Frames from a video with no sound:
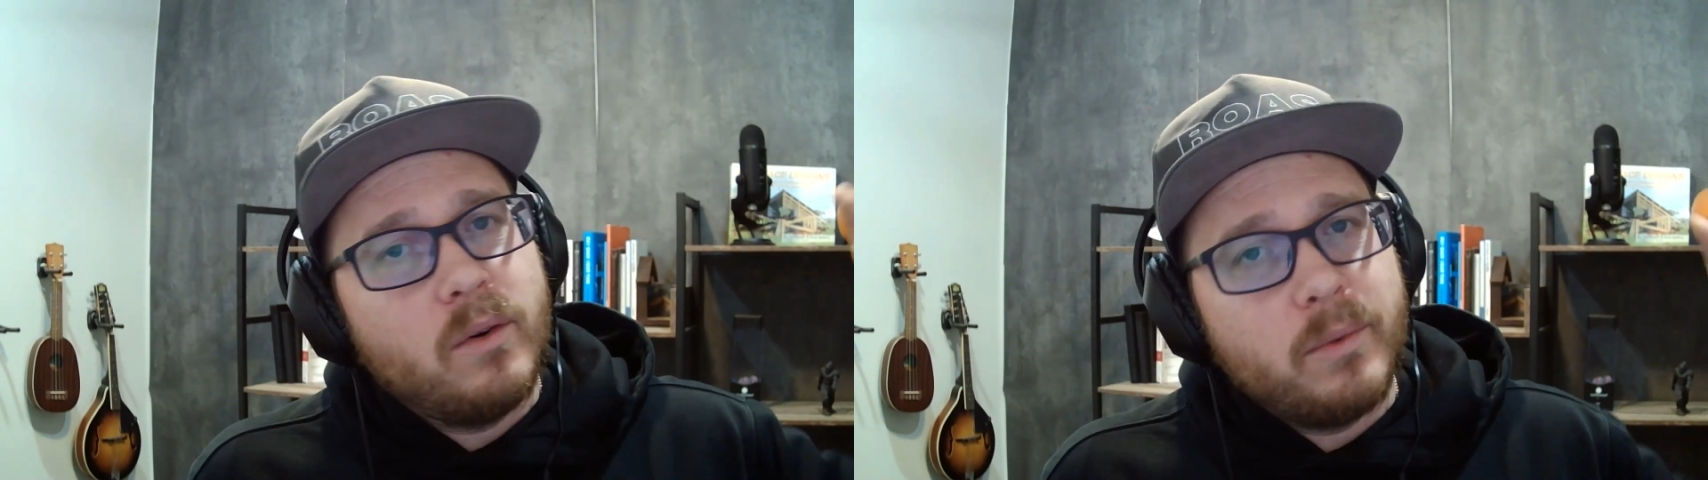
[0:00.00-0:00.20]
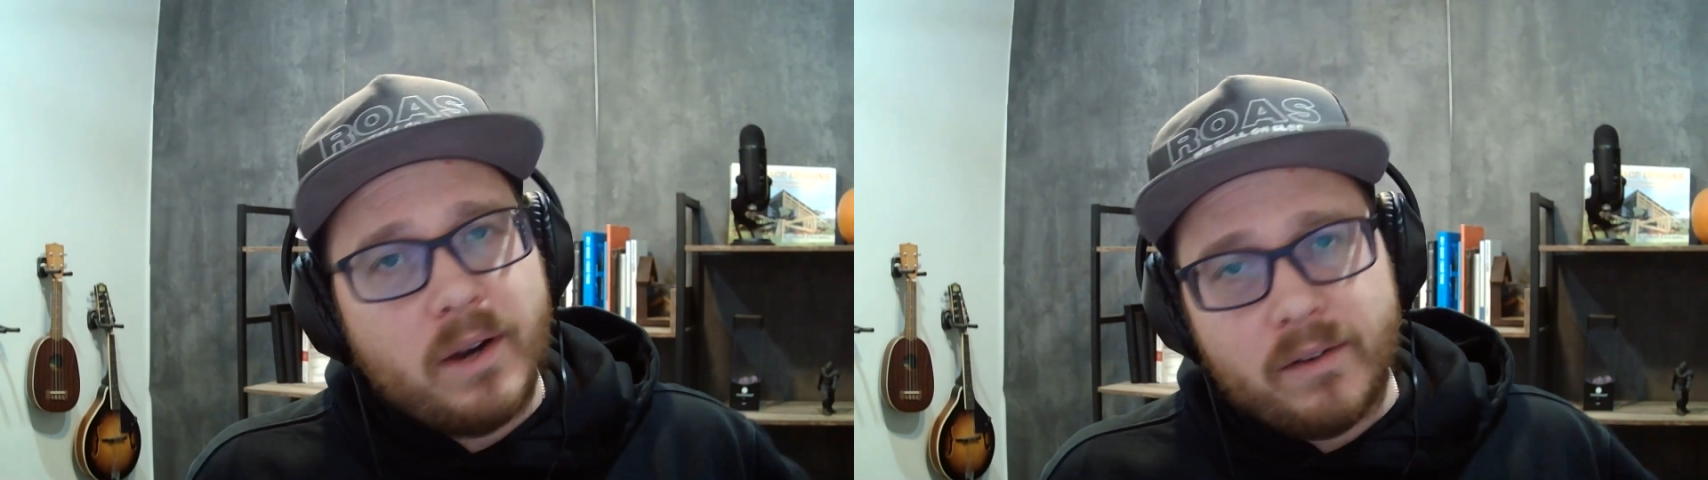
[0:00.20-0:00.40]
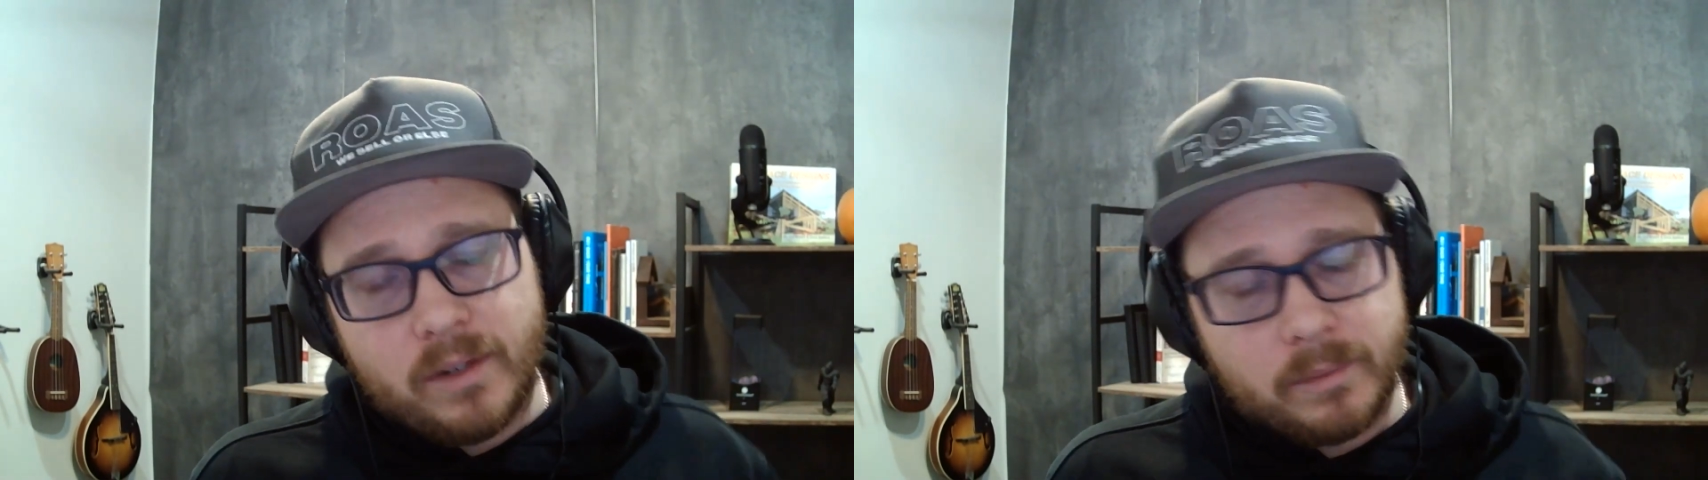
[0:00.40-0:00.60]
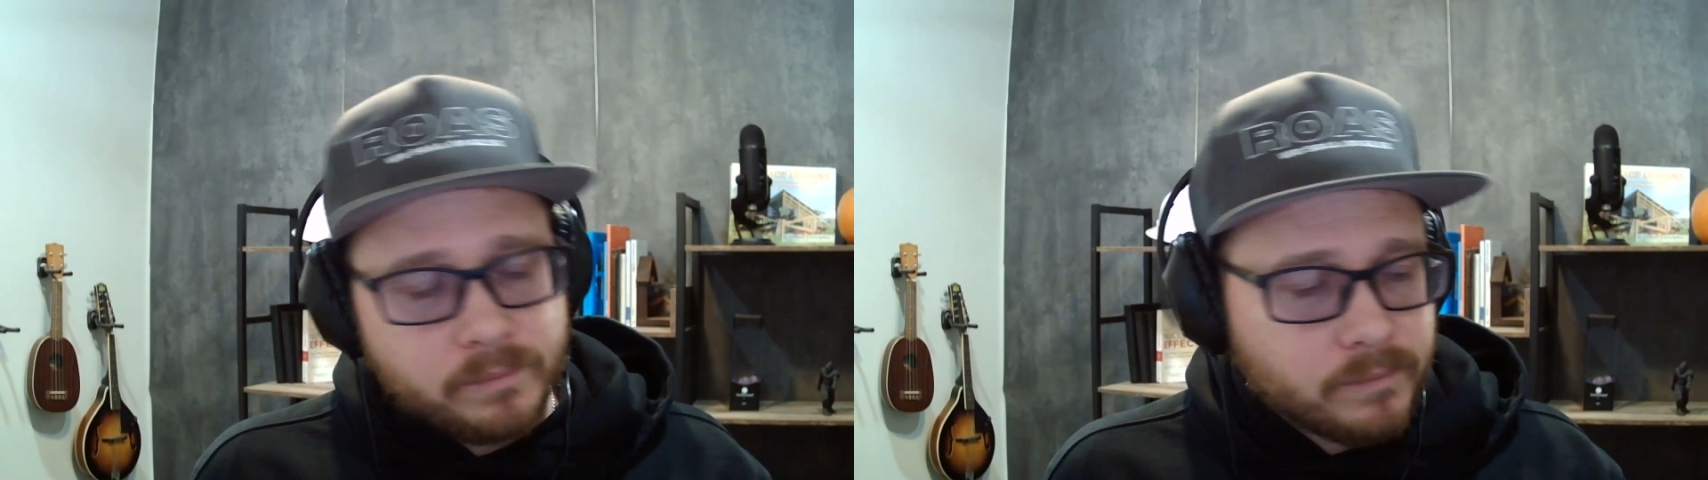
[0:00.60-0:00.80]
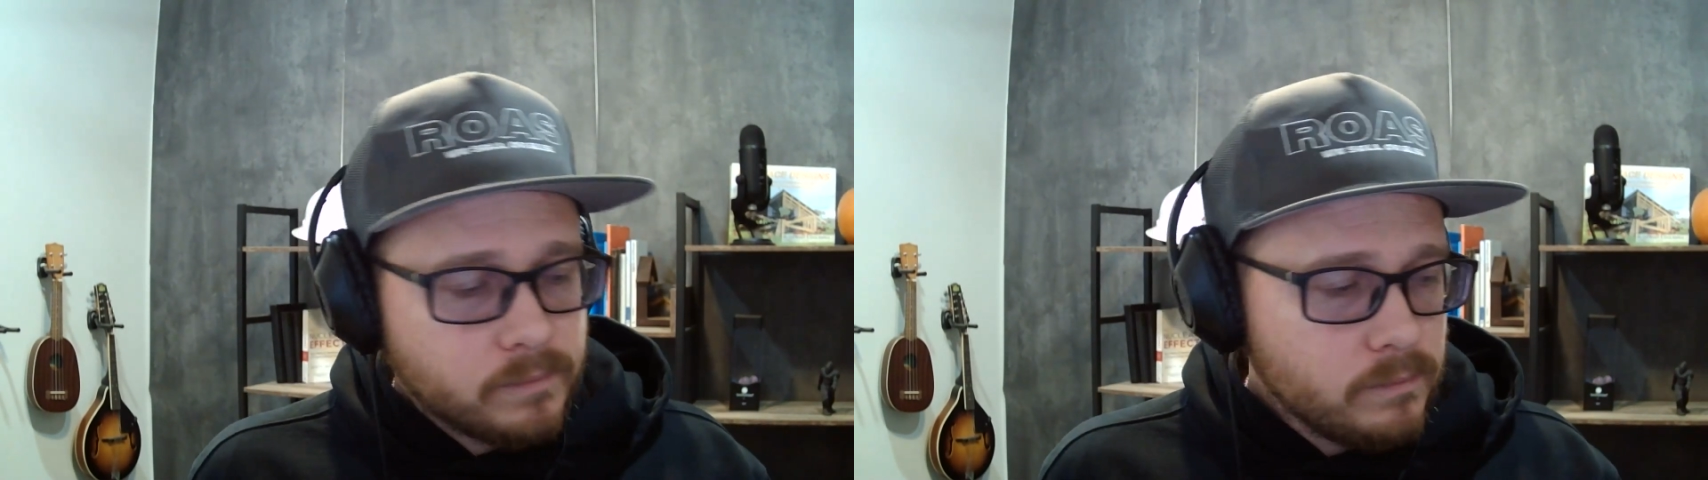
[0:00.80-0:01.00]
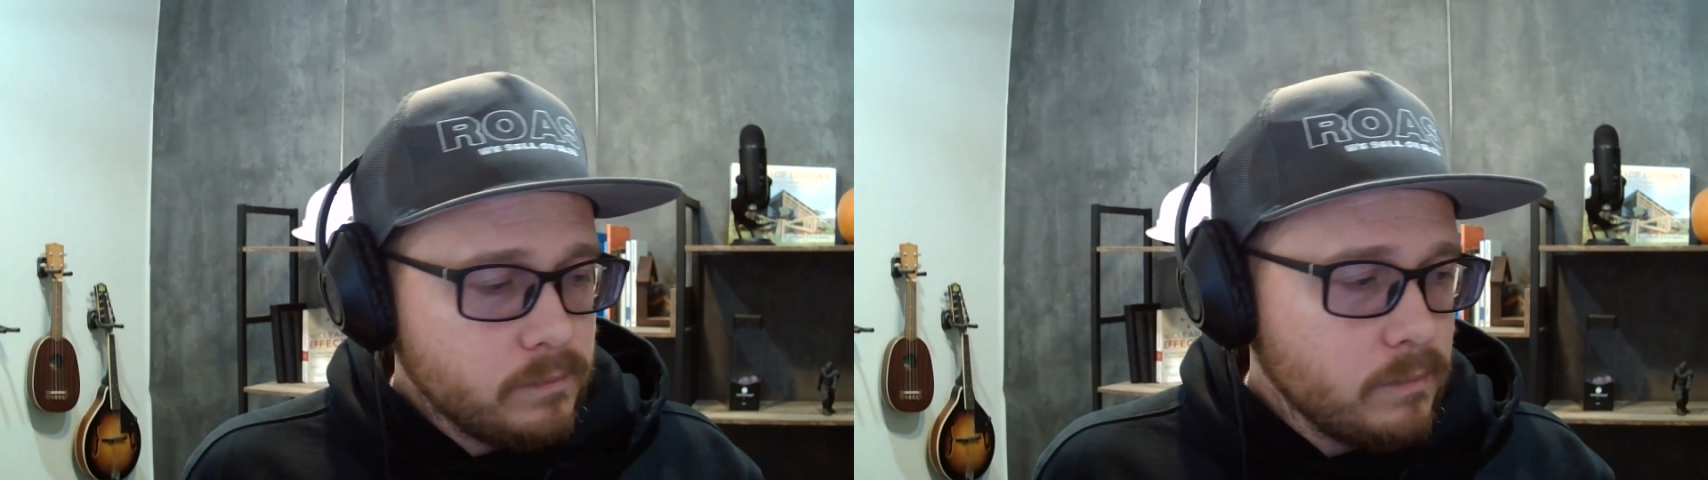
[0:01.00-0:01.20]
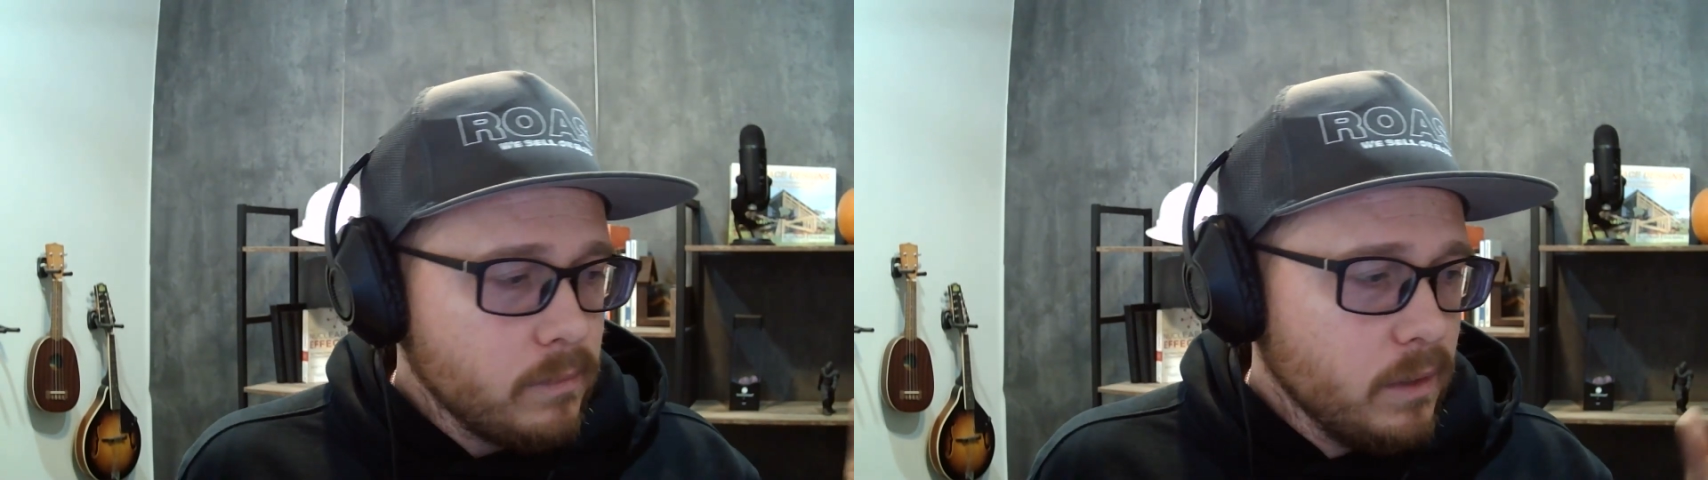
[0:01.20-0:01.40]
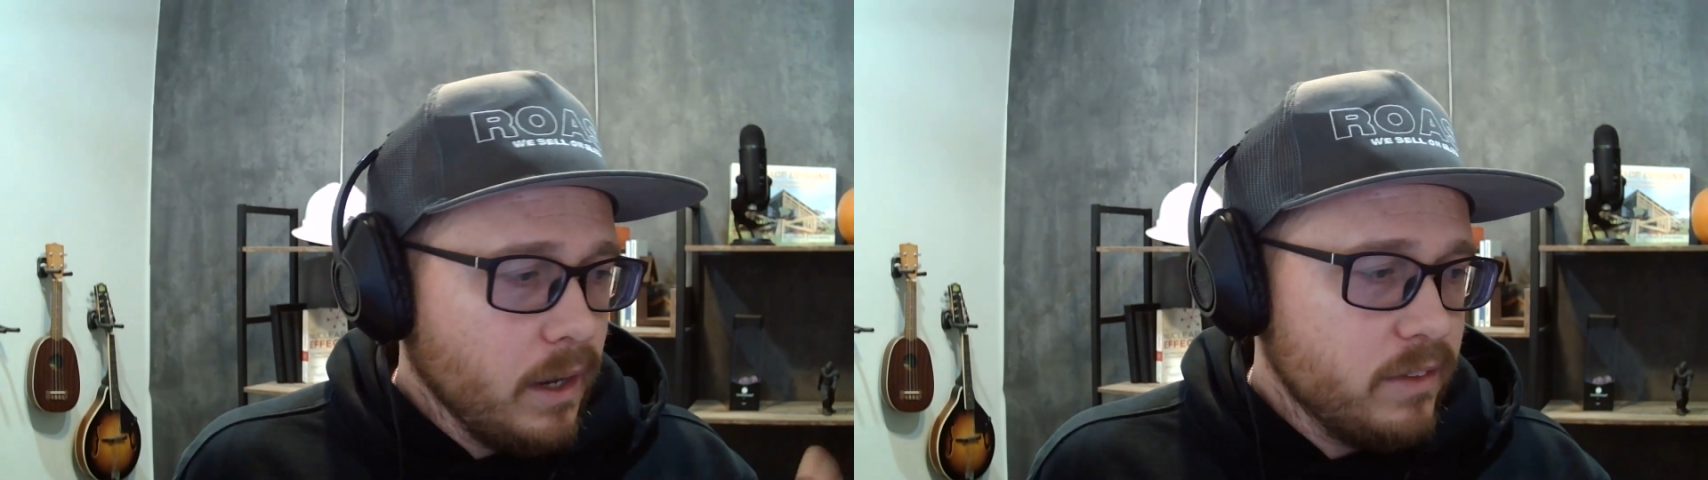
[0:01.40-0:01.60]
or whatever.
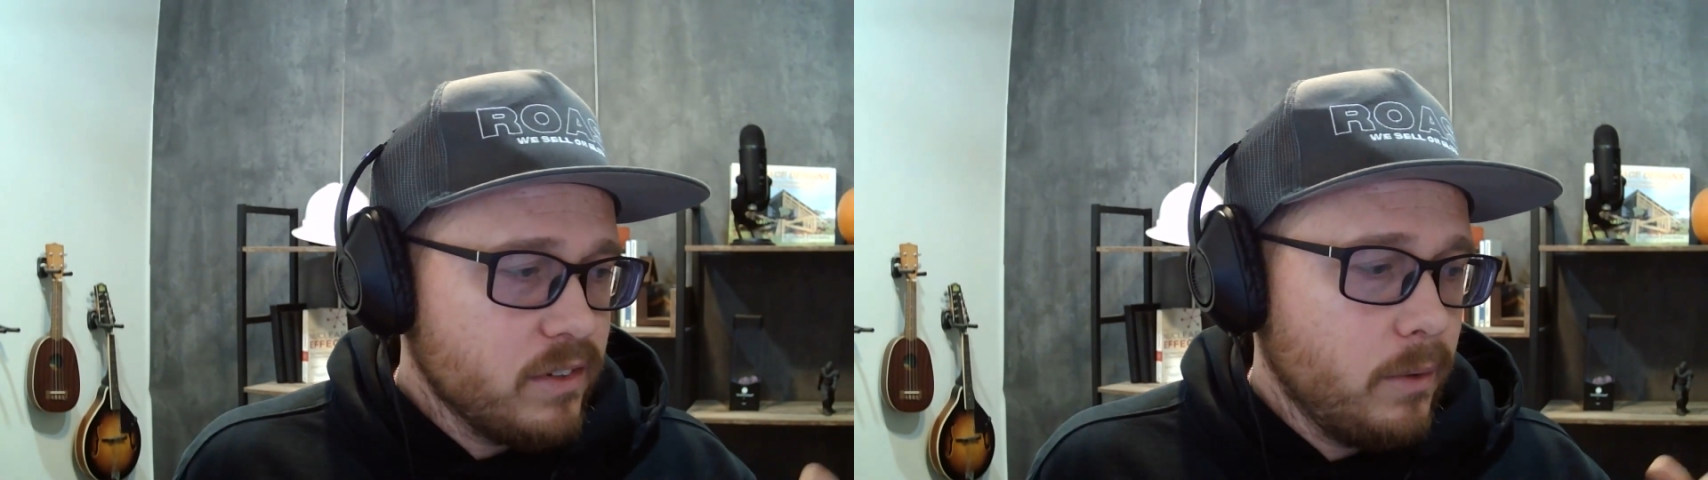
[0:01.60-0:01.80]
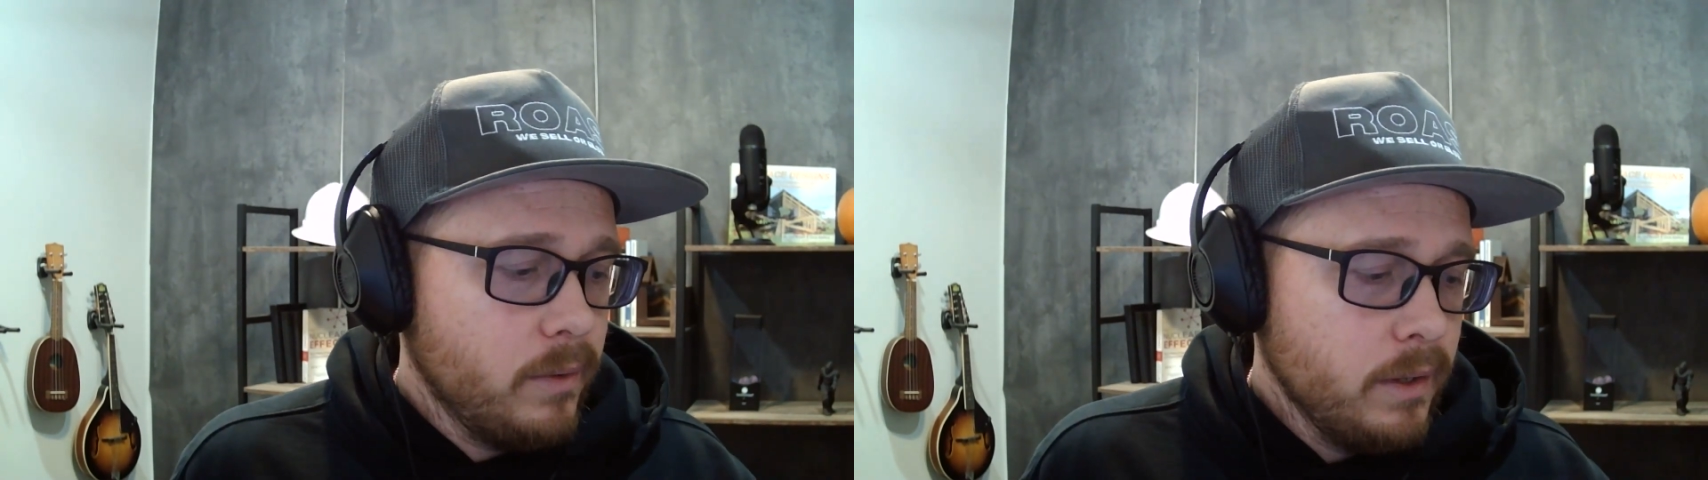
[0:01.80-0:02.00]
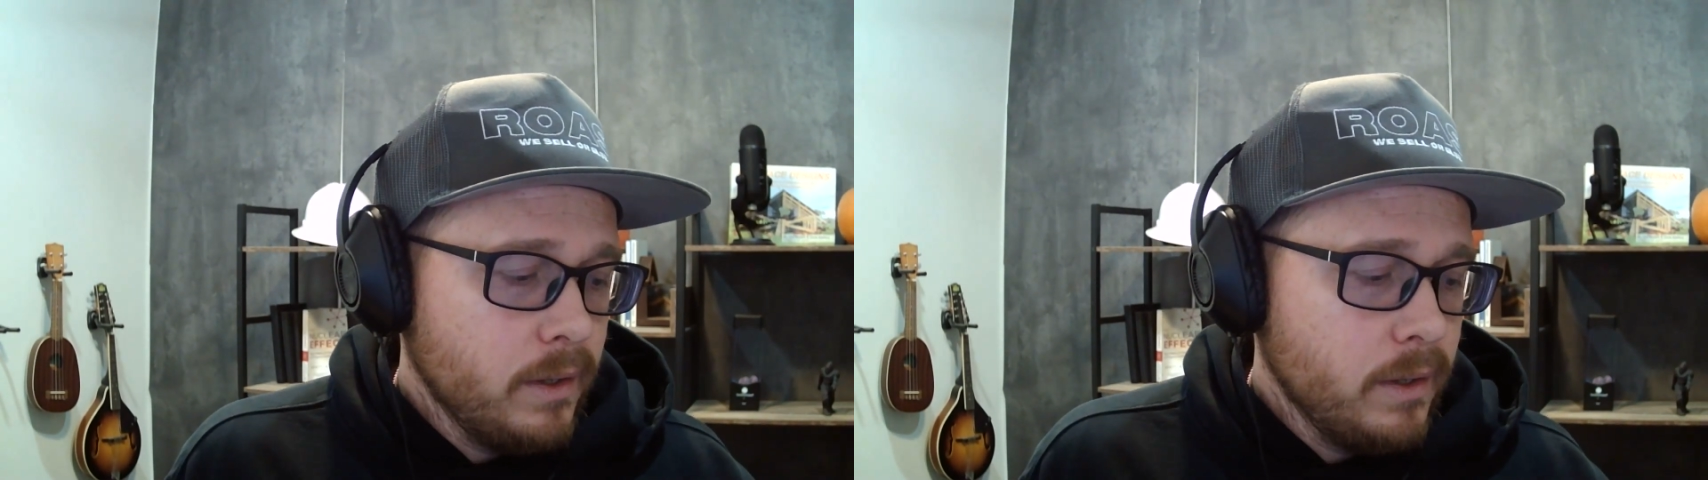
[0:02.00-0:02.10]
And so